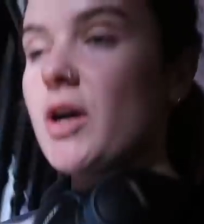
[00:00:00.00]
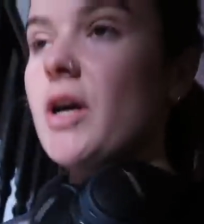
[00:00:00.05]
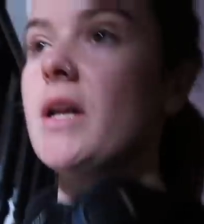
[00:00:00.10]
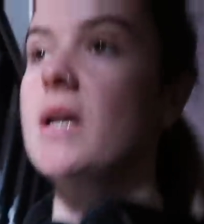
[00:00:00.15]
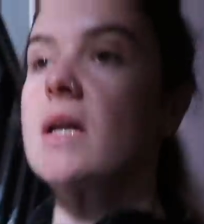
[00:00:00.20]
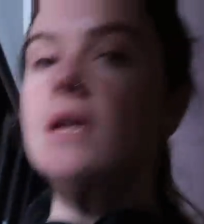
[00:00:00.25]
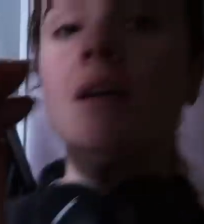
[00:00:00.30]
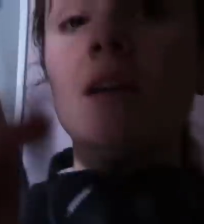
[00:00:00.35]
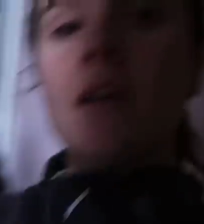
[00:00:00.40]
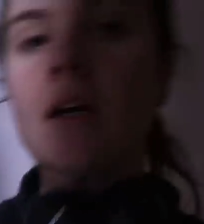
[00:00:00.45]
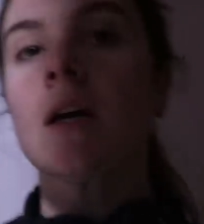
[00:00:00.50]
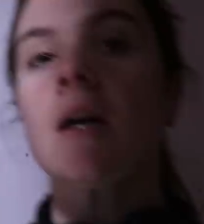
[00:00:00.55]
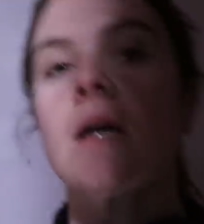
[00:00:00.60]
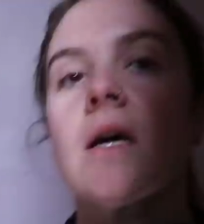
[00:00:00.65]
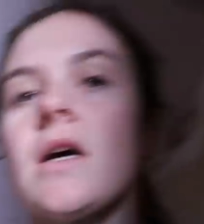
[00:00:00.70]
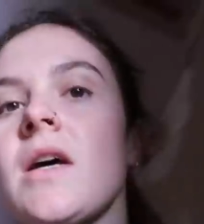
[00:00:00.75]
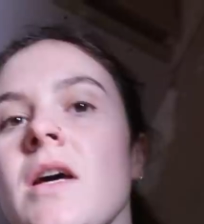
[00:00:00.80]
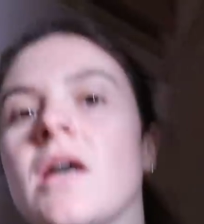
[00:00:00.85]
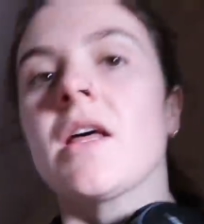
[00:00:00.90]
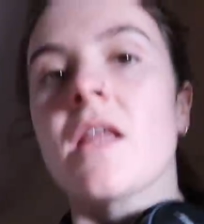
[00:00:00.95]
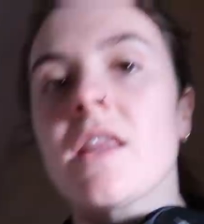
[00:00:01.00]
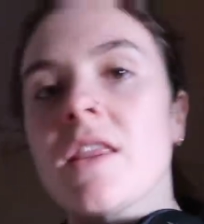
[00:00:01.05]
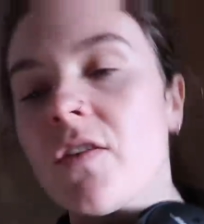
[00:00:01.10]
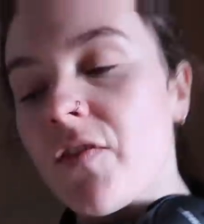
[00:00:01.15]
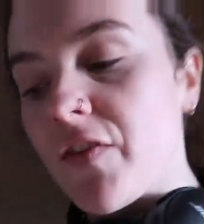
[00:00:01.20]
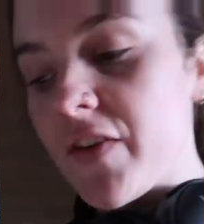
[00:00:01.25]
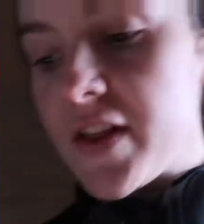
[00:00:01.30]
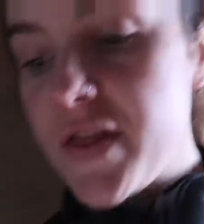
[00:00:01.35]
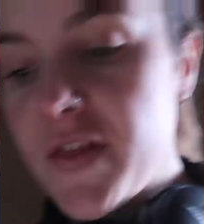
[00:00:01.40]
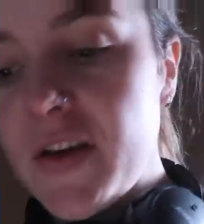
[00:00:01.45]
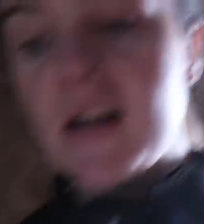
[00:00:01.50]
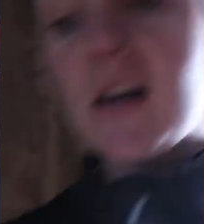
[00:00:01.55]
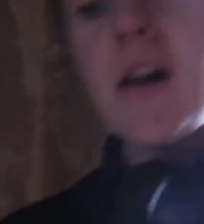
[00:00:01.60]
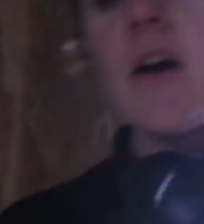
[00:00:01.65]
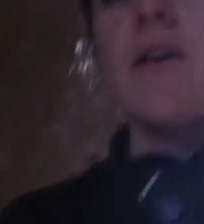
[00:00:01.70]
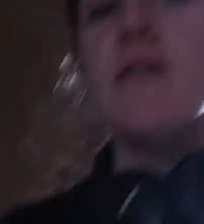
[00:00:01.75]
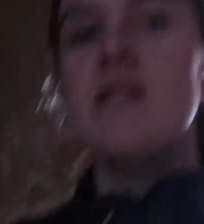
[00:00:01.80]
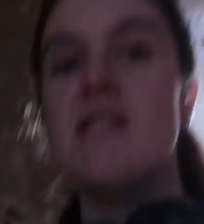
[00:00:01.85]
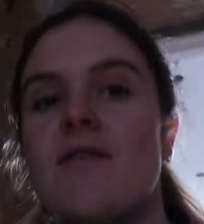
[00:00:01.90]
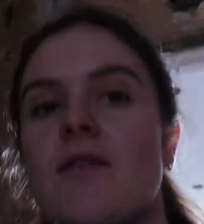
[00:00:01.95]
on the filthy
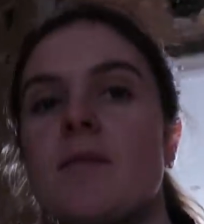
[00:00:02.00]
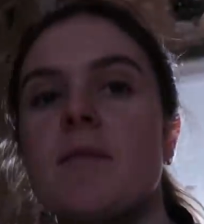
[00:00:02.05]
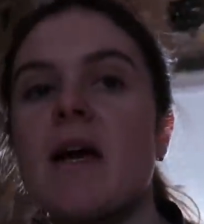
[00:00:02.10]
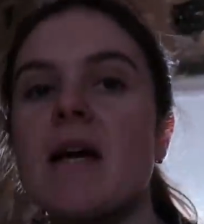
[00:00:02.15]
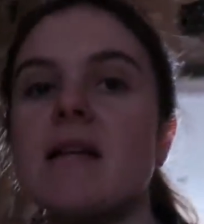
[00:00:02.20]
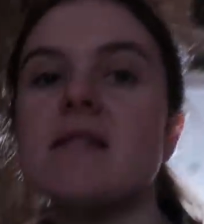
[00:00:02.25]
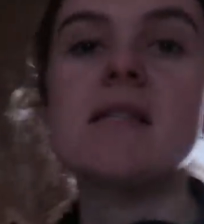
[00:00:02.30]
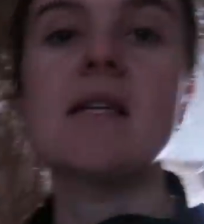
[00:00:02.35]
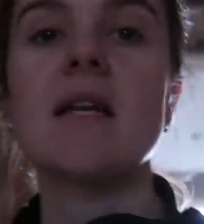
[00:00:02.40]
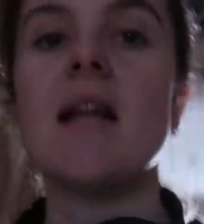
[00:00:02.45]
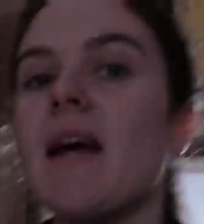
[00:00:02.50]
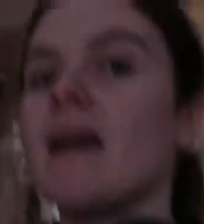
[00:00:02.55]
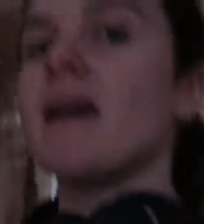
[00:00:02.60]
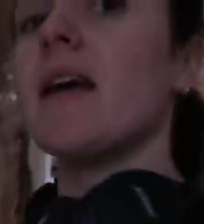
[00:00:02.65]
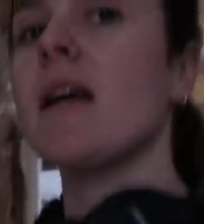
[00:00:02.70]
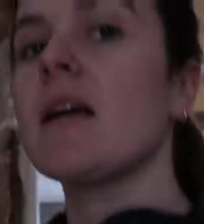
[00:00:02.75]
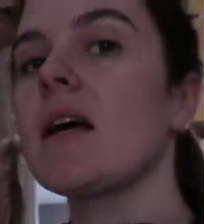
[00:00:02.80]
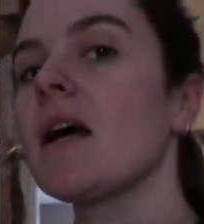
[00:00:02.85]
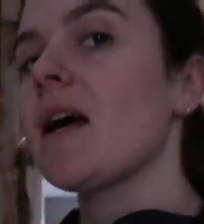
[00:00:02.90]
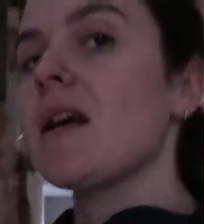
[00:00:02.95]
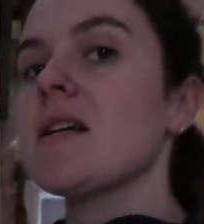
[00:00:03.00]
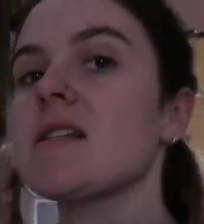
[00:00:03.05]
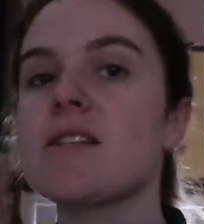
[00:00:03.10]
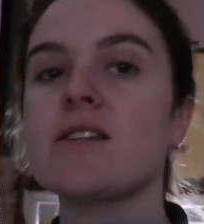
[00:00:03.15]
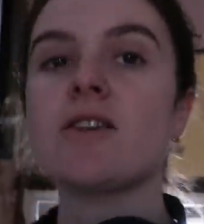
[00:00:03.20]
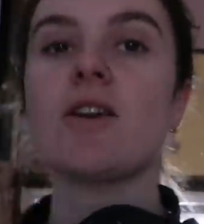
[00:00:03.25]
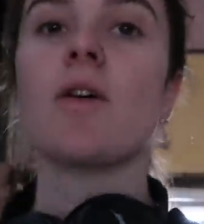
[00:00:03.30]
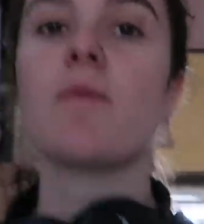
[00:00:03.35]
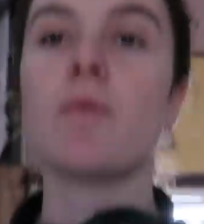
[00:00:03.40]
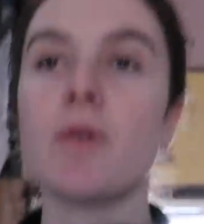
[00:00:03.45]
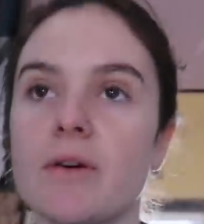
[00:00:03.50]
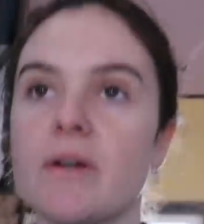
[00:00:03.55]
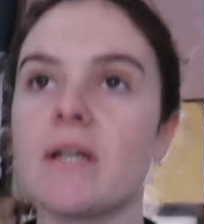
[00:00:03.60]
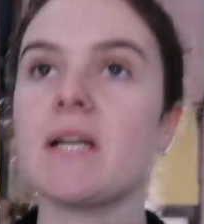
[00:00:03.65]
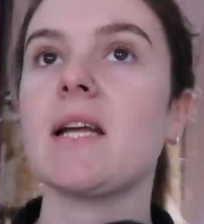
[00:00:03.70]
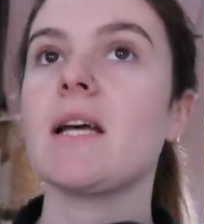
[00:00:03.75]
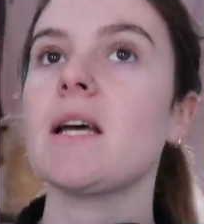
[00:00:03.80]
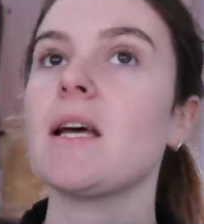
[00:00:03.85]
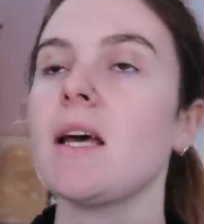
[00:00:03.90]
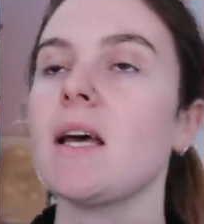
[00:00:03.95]
clothes from yesterday as to not ruin